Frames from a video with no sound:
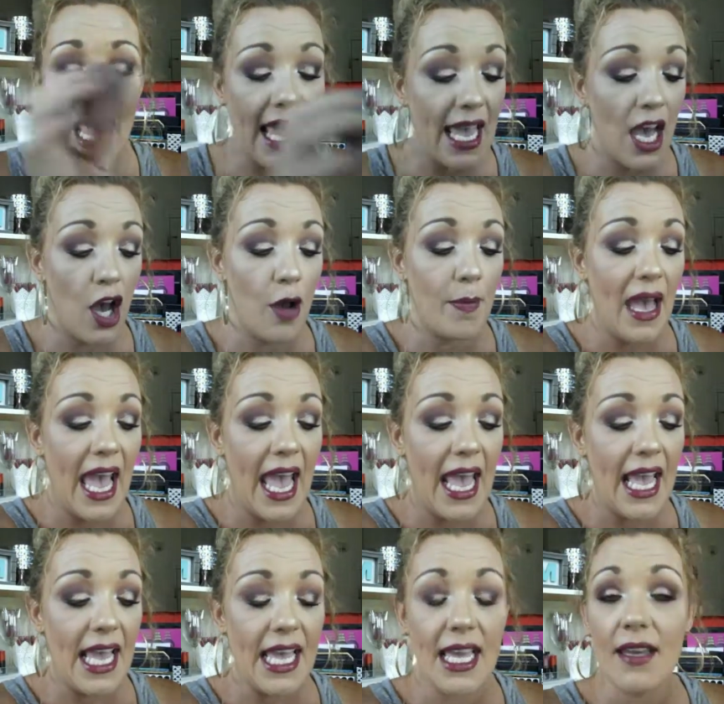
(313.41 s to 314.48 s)
am
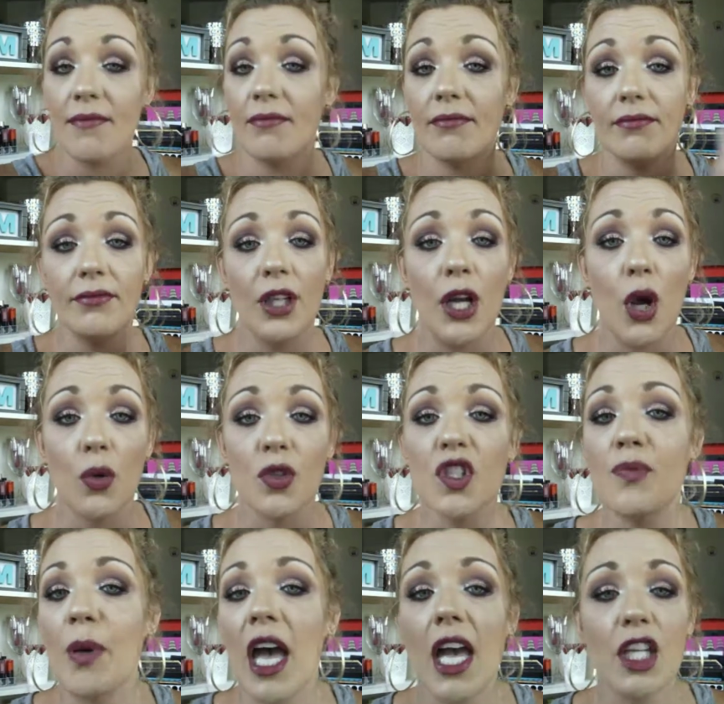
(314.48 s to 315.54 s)
a, you know,
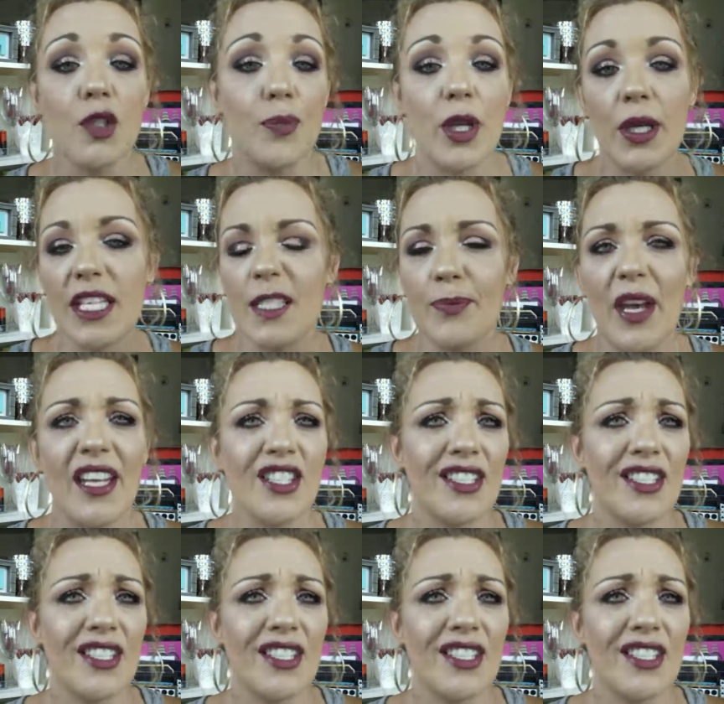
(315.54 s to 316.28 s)
sponge, beauty sponge.